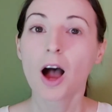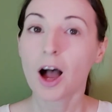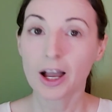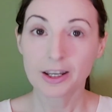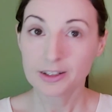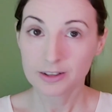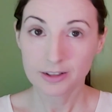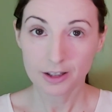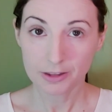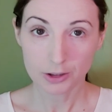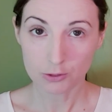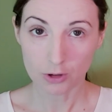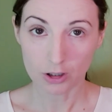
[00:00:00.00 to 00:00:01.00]
I did
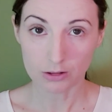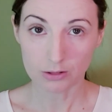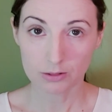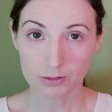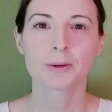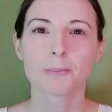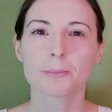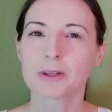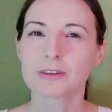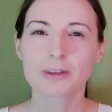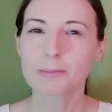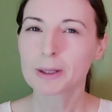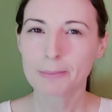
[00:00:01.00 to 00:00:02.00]
nothing wrong, but
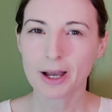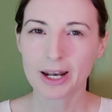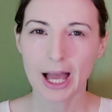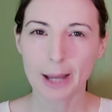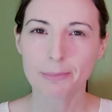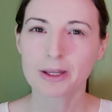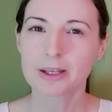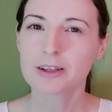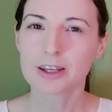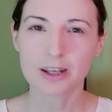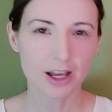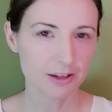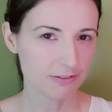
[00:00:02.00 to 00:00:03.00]
something bad happened
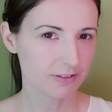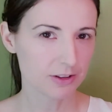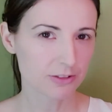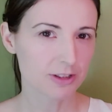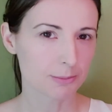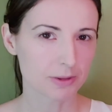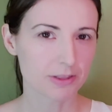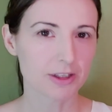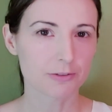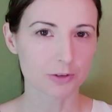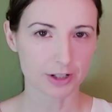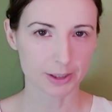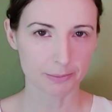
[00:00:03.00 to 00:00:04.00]
and I feel sympathy
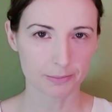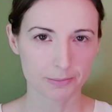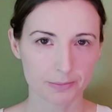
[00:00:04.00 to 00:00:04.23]
for him.